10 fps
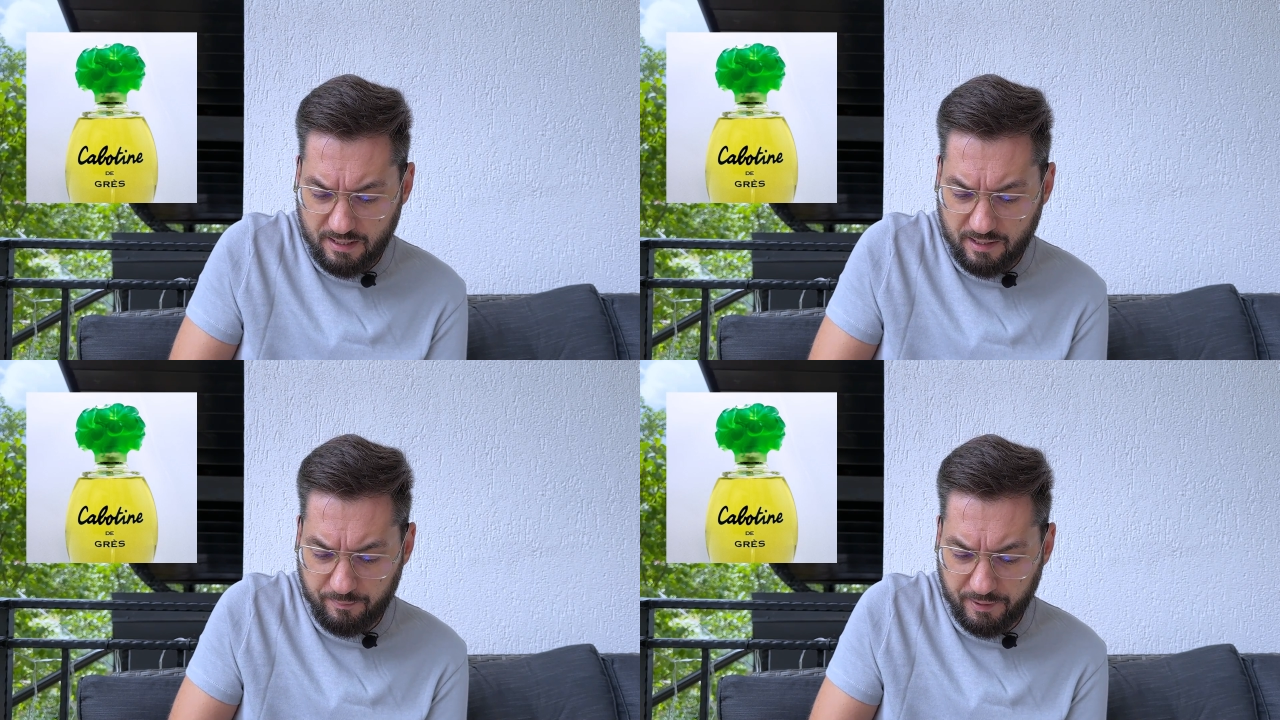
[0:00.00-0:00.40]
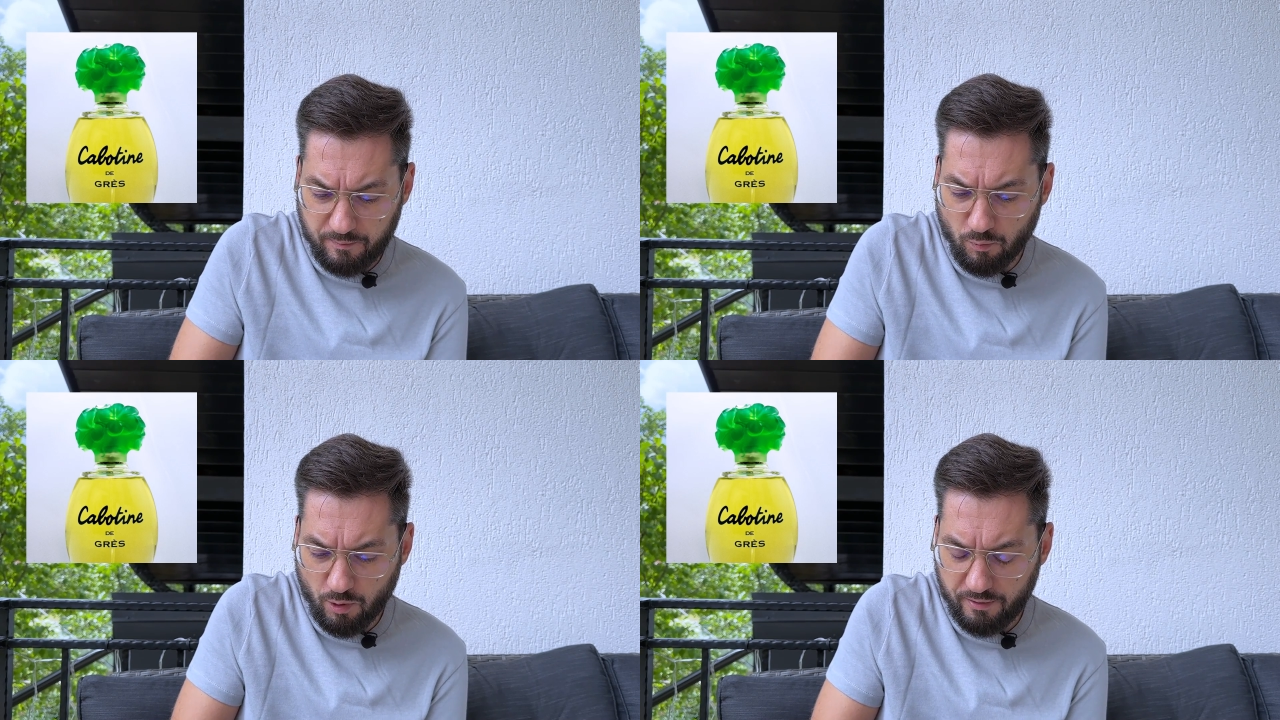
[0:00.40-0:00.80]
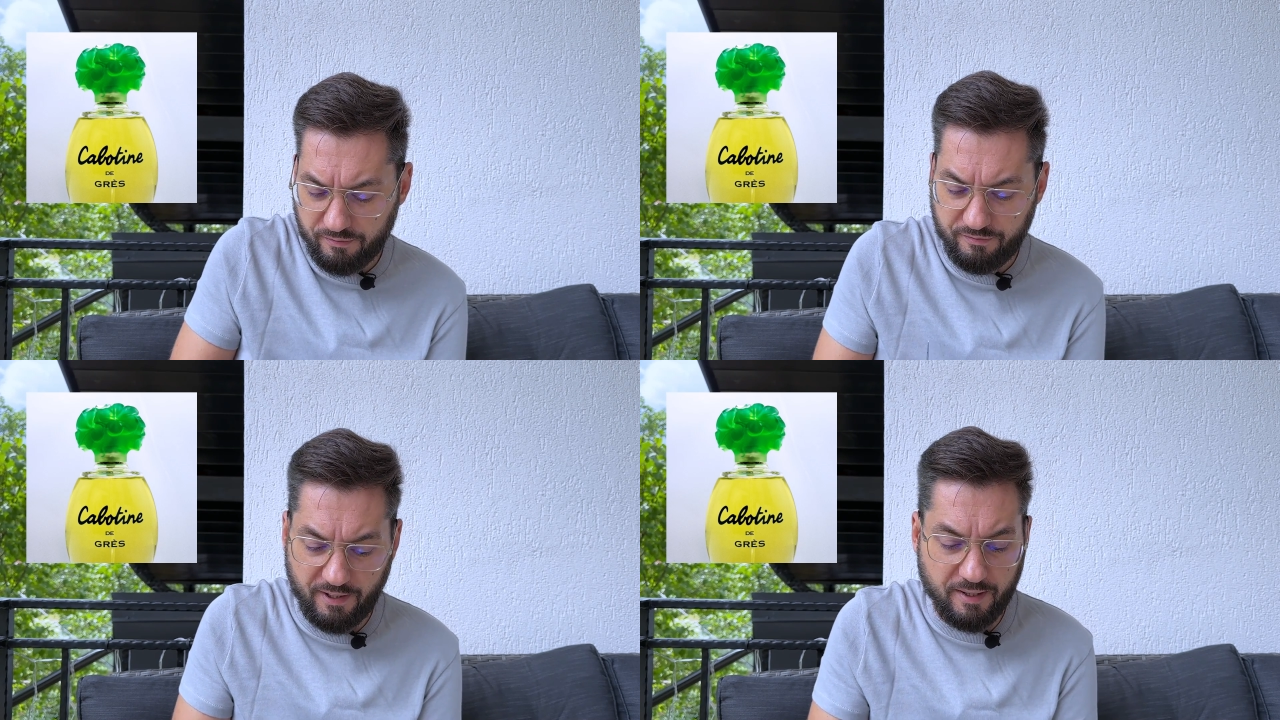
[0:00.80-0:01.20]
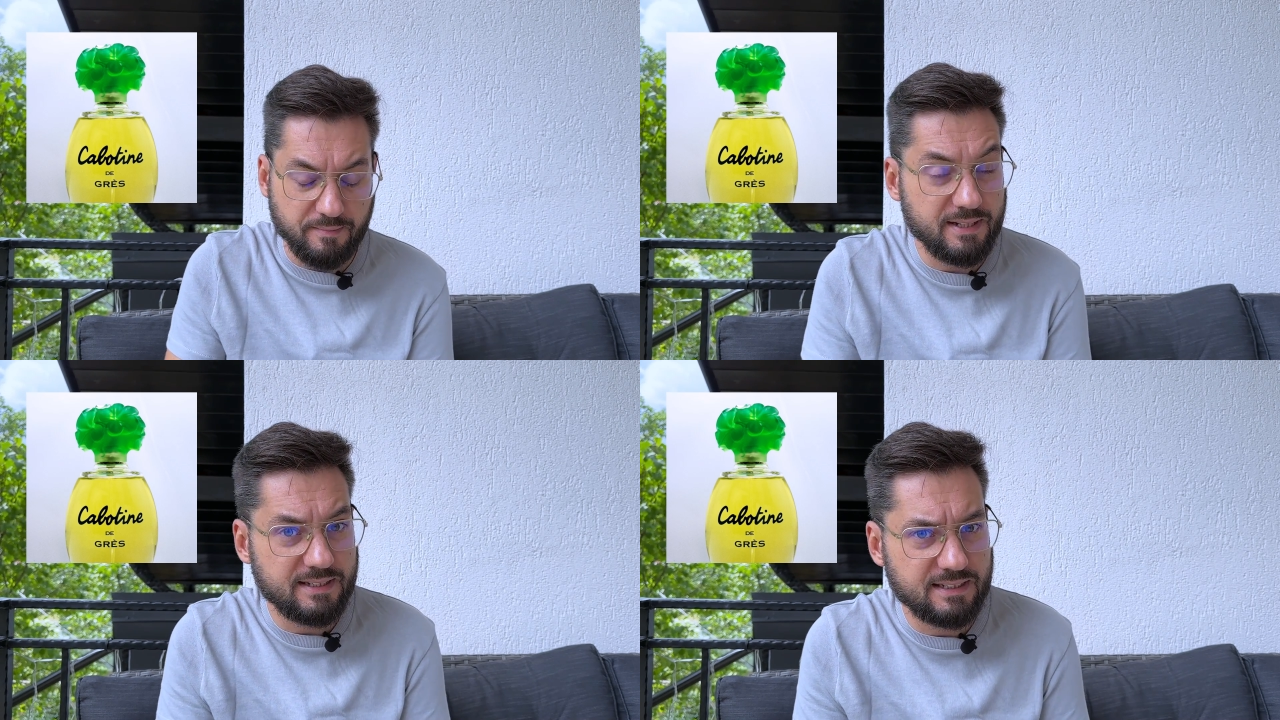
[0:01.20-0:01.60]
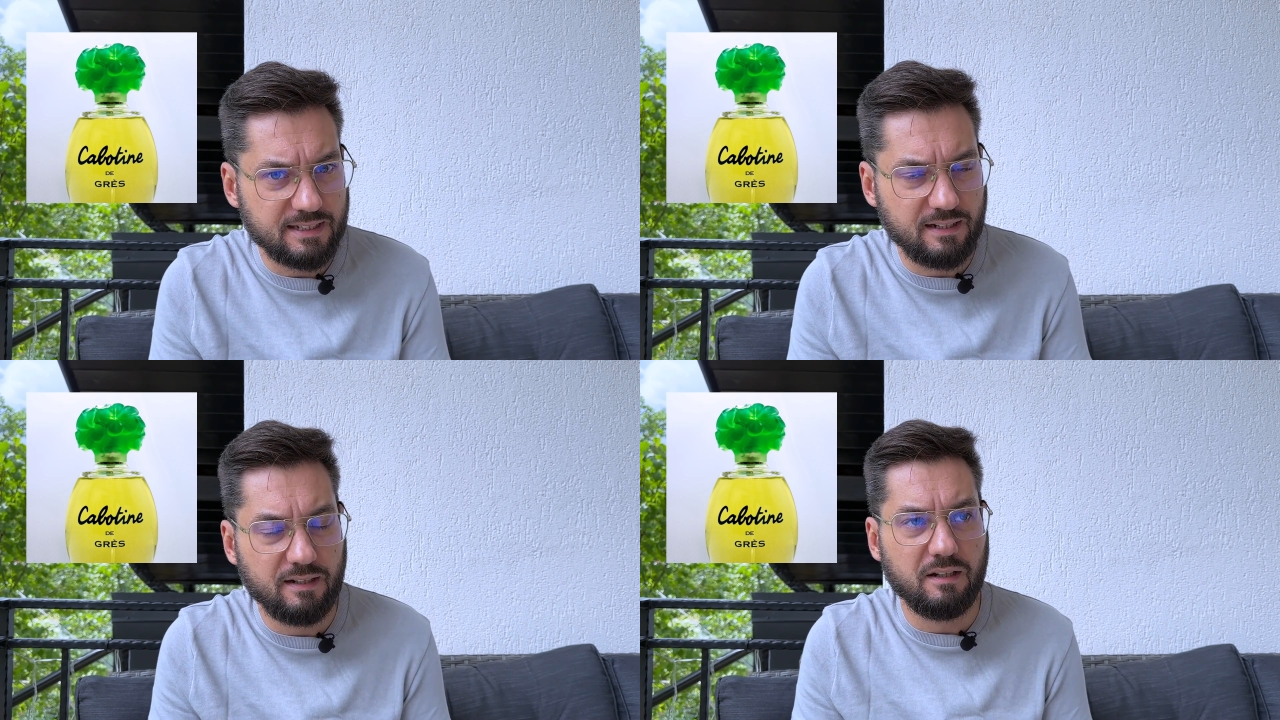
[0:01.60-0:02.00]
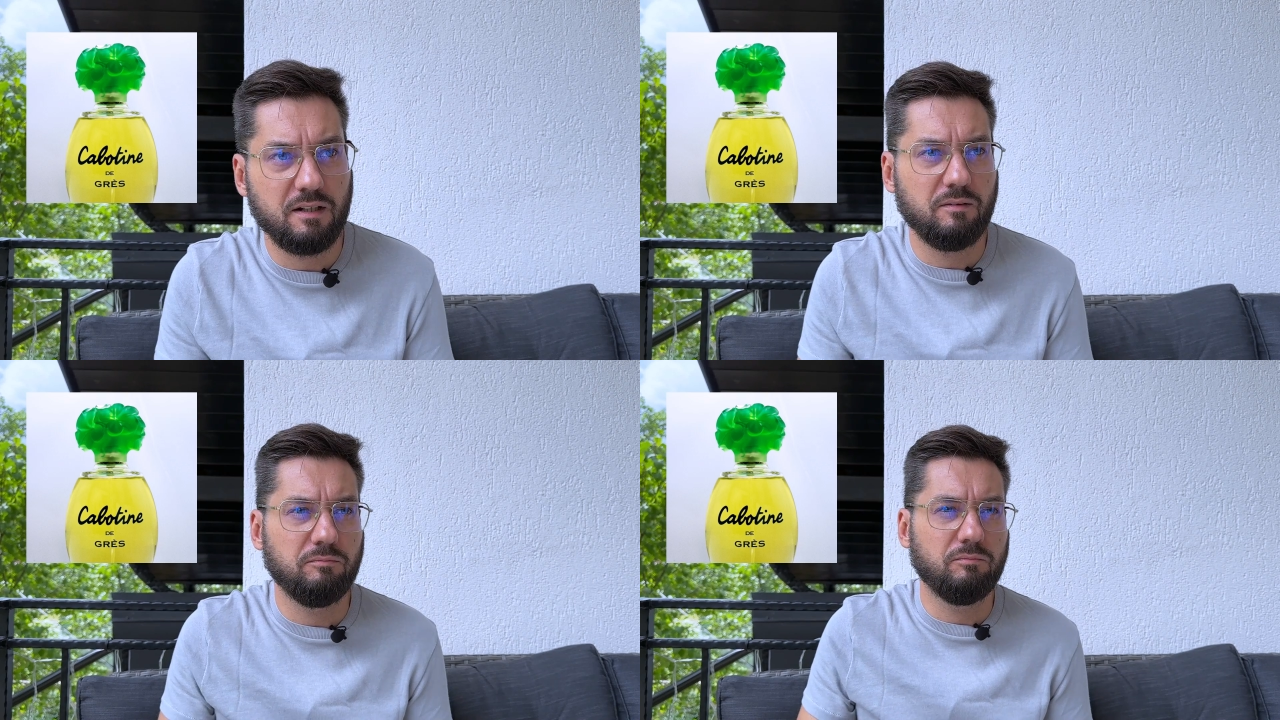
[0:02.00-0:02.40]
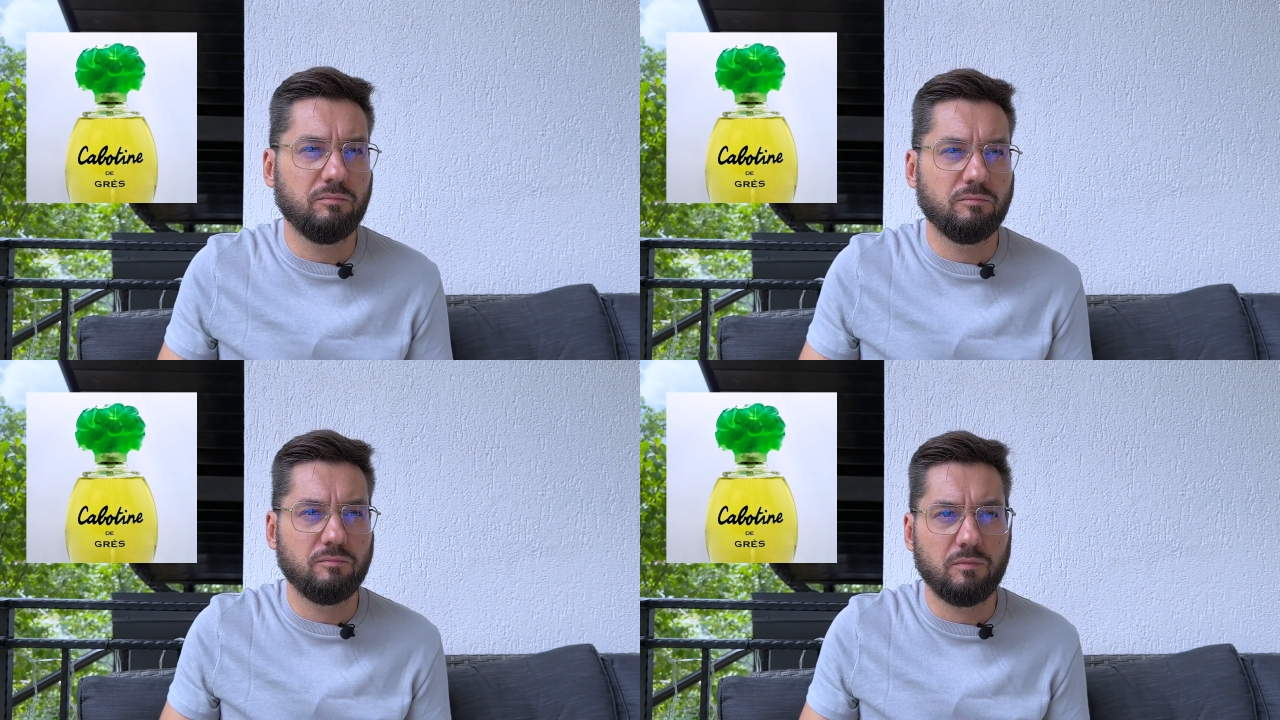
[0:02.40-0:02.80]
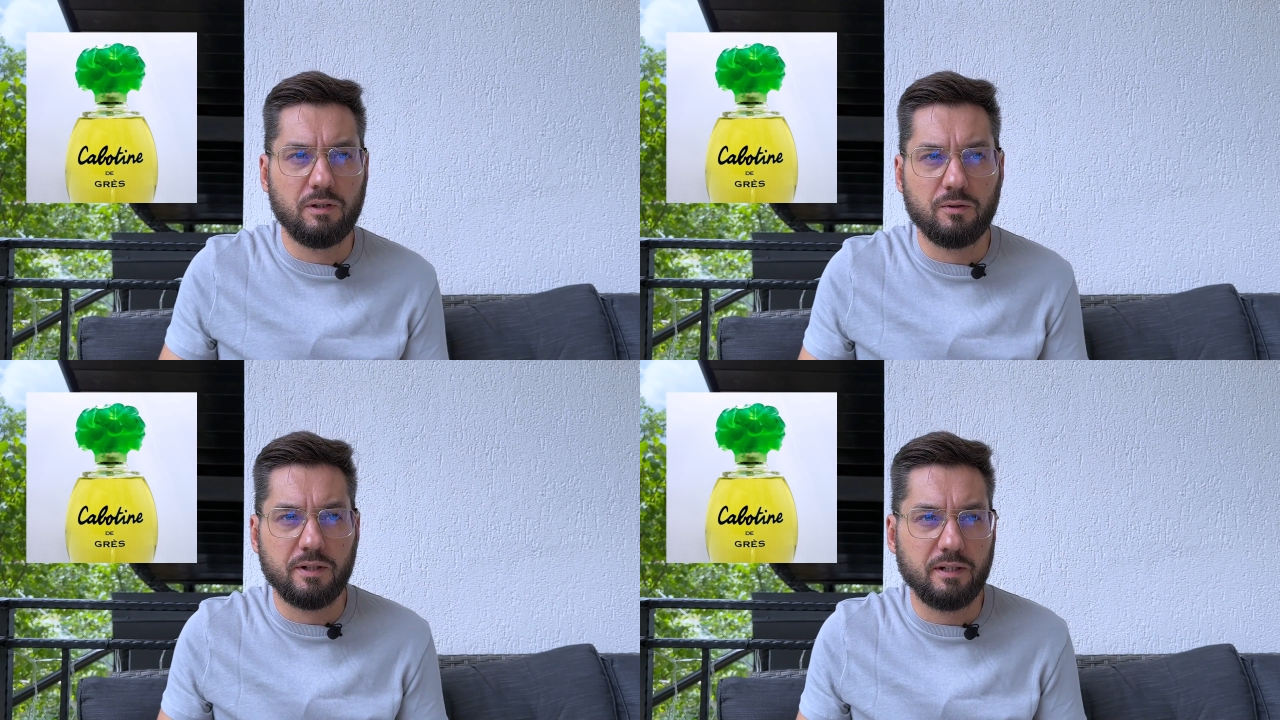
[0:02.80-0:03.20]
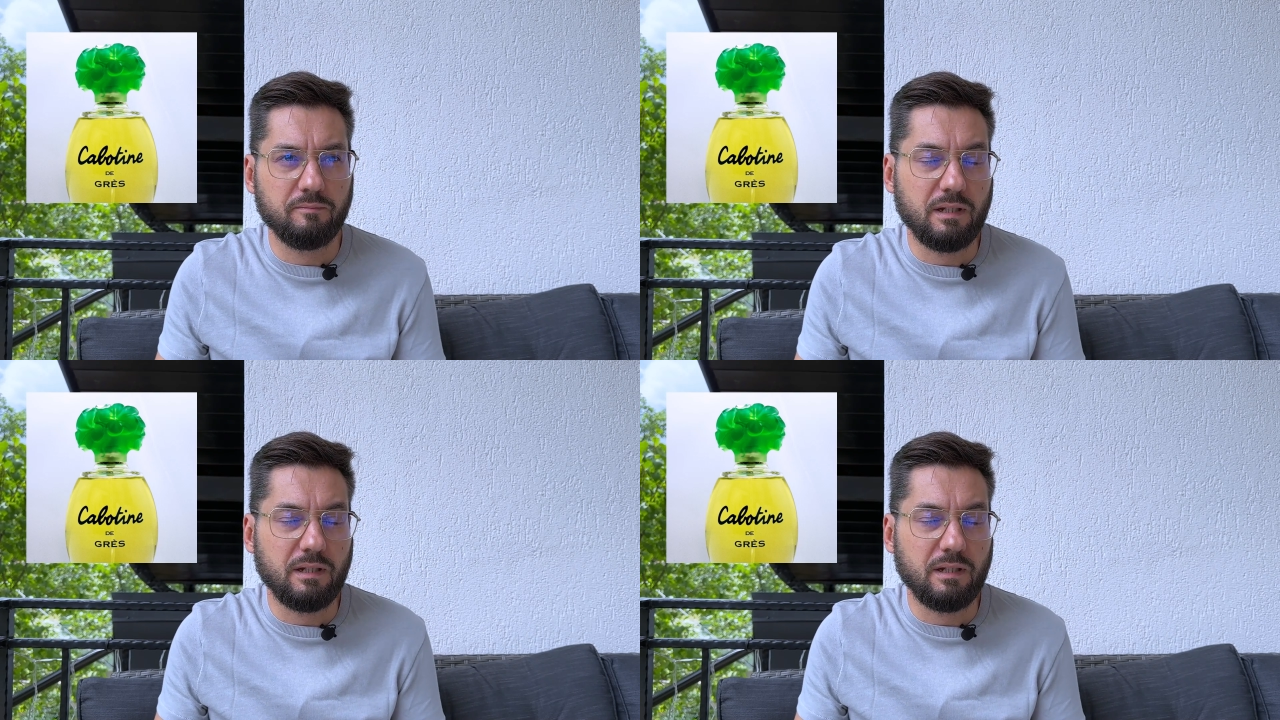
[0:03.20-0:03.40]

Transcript: a bit more famous, or